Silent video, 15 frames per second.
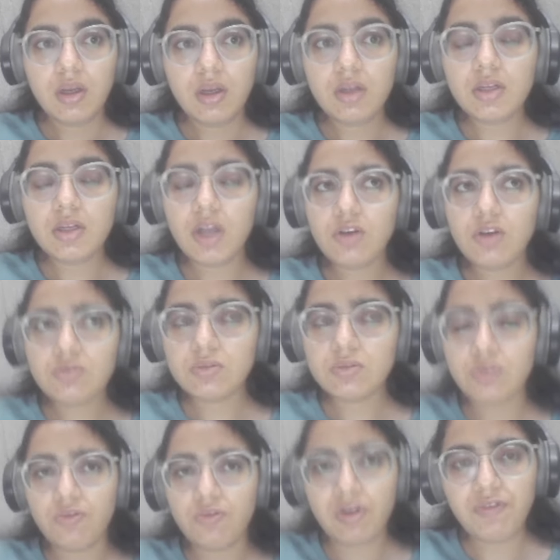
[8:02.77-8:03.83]
now
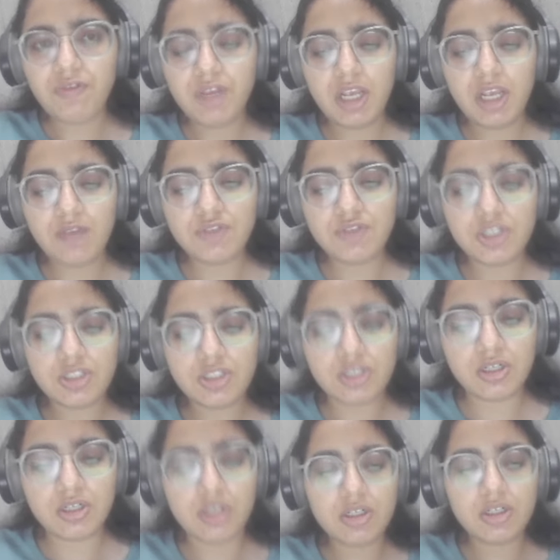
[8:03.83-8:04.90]
so far we have just
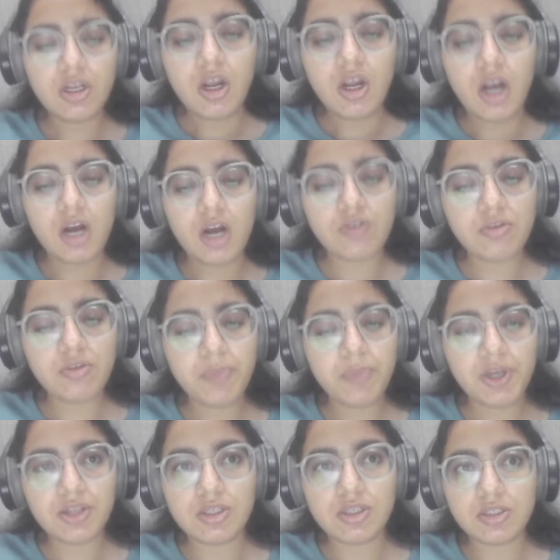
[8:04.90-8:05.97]
learned how to
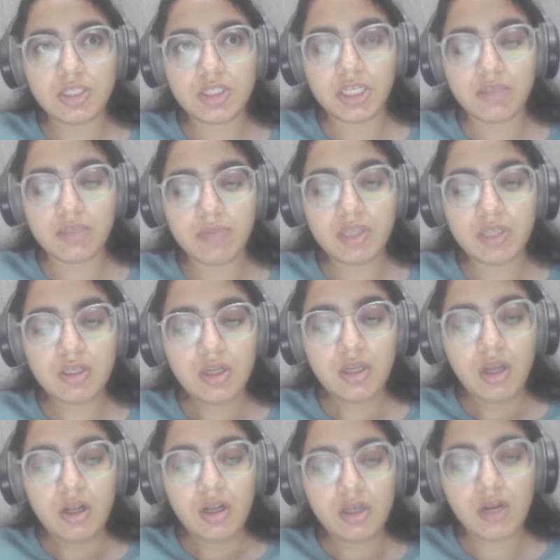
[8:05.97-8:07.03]
print the statement.
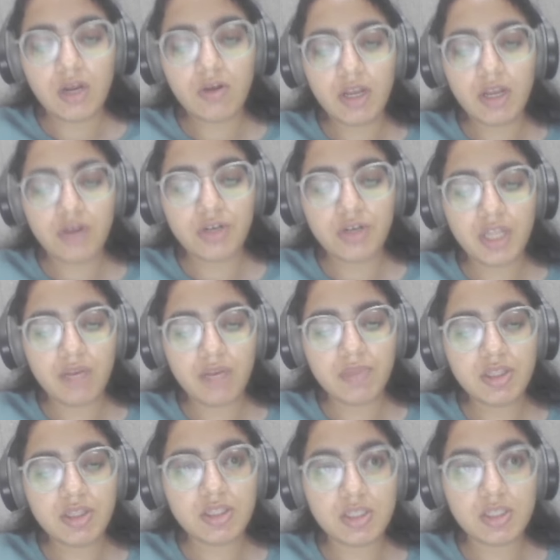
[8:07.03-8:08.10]
Now can you tell me
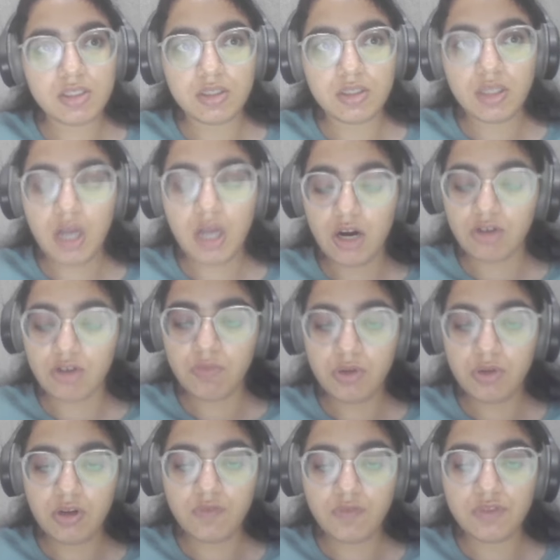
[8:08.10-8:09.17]
this, the
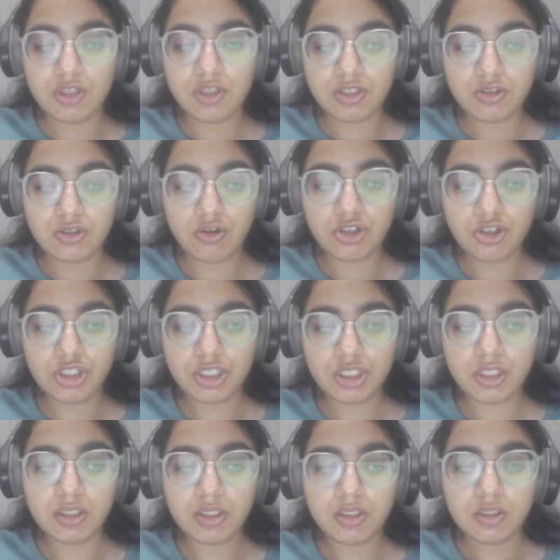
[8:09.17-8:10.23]
output of this question?